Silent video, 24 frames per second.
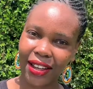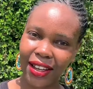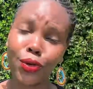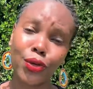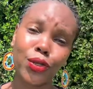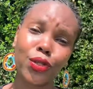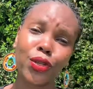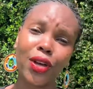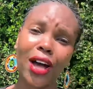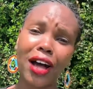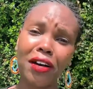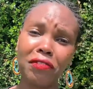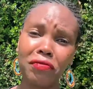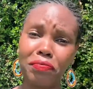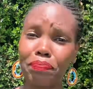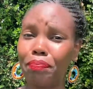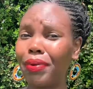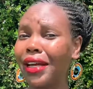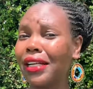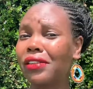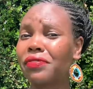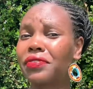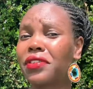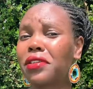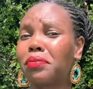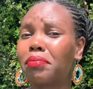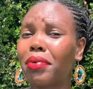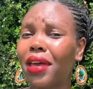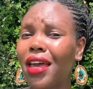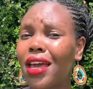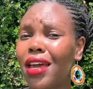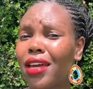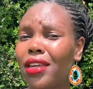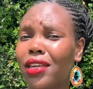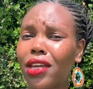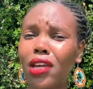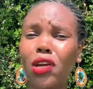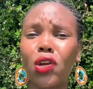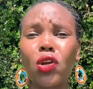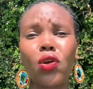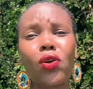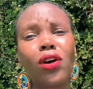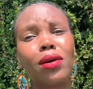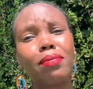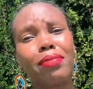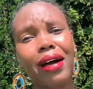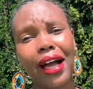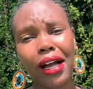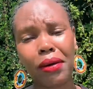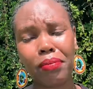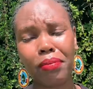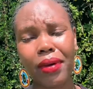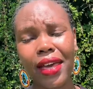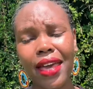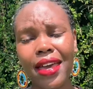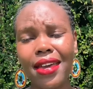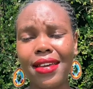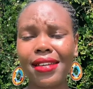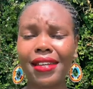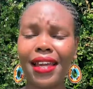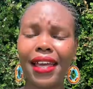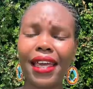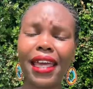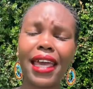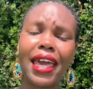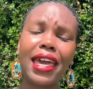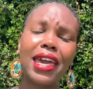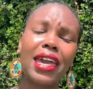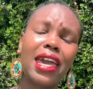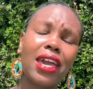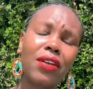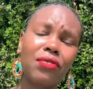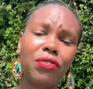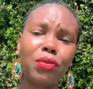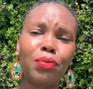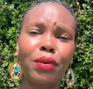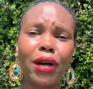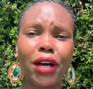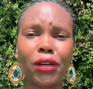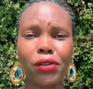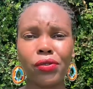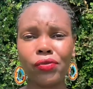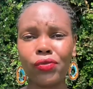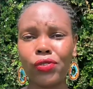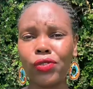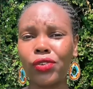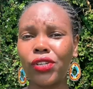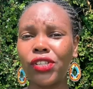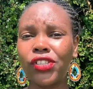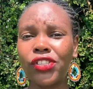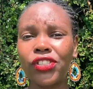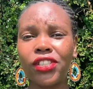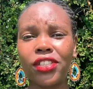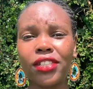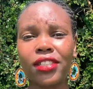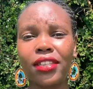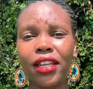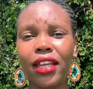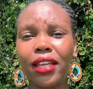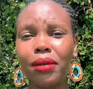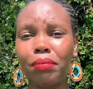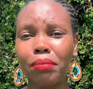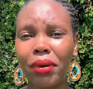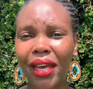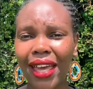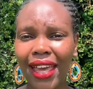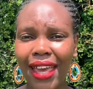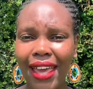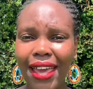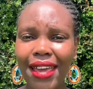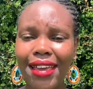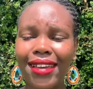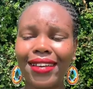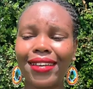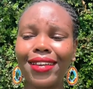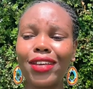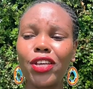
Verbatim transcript: You also have pelvic pain, lower back pain. Like, every part of you is just in pain.